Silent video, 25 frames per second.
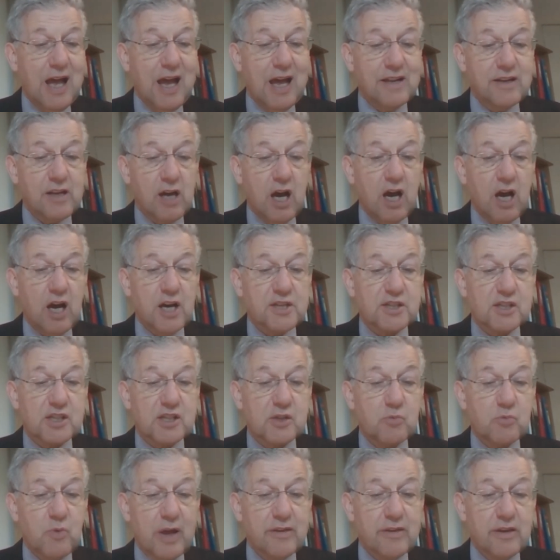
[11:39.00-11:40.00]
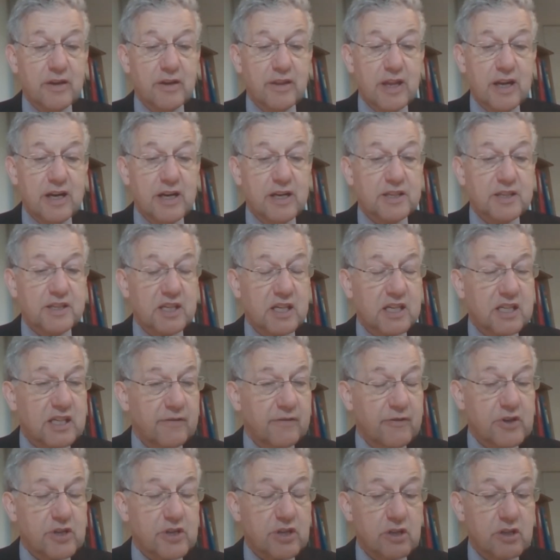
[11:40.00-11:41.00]
and asks whether there is a
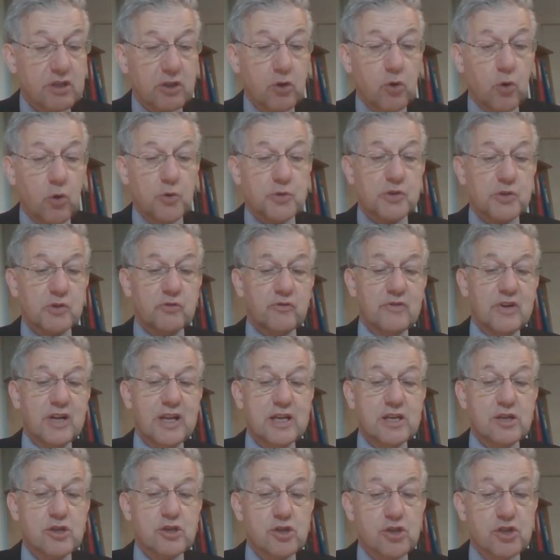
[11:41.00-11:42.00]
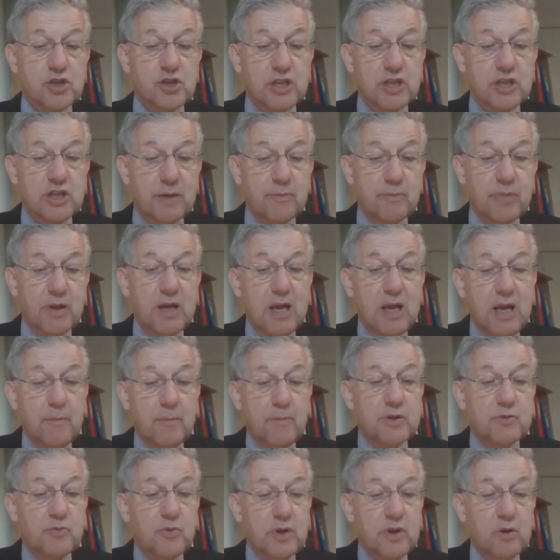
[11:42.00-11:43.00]
sufficient causal relationship
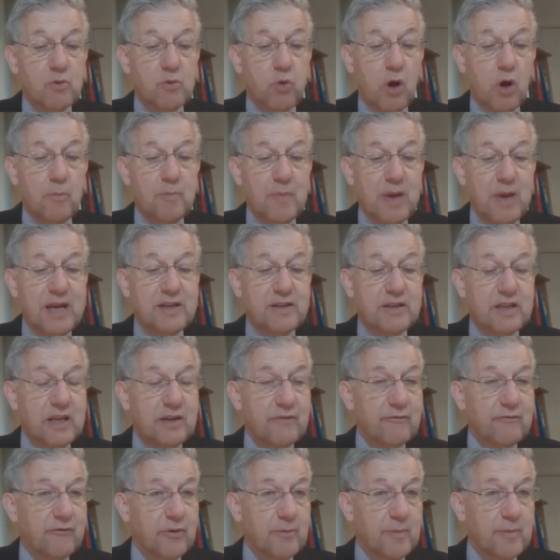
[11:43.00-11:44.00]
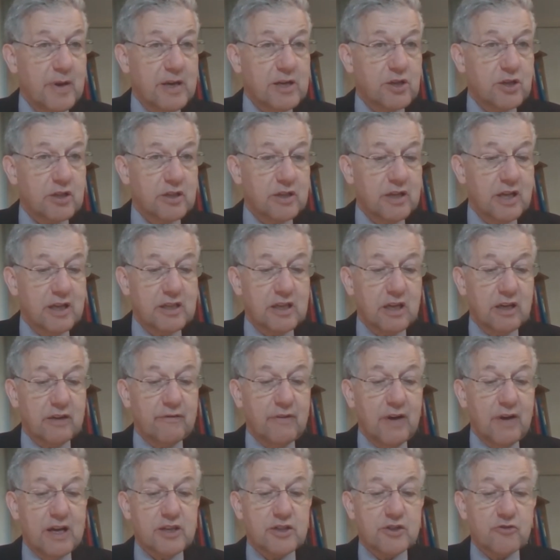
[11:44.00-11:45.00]
between what made the information and
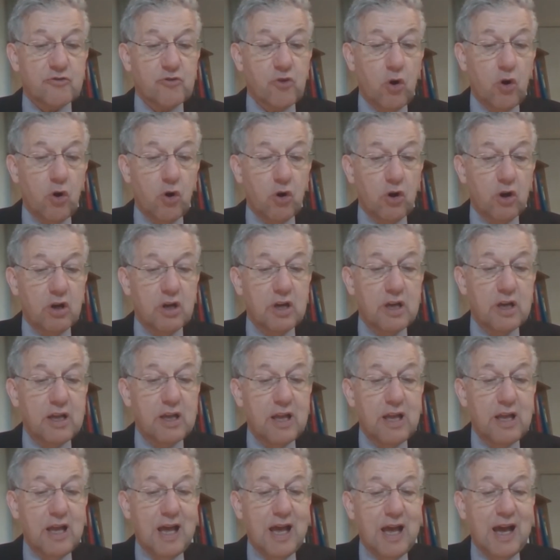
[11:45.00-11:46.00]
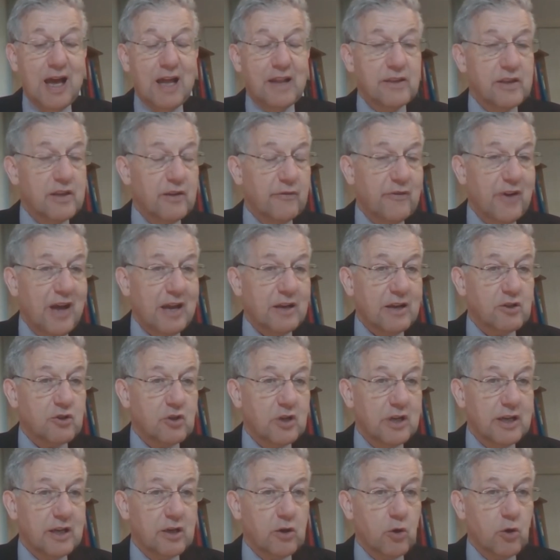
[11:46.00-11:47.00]
advice wrong and the
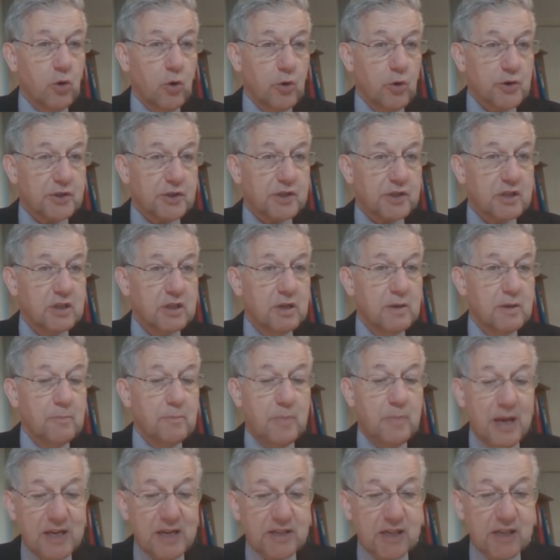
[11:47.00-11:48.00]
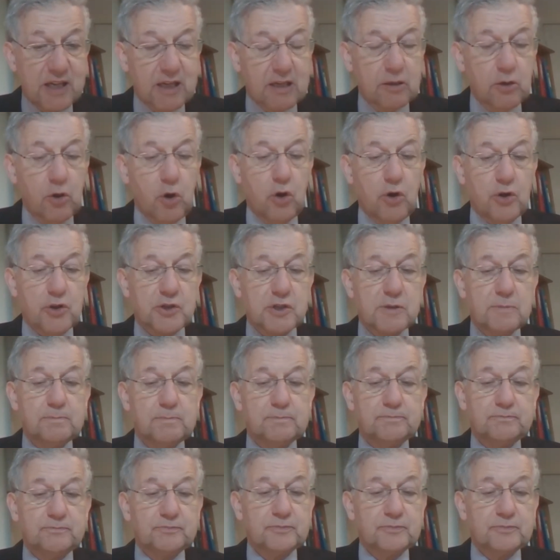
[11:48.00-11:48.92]
factually caused basic loss.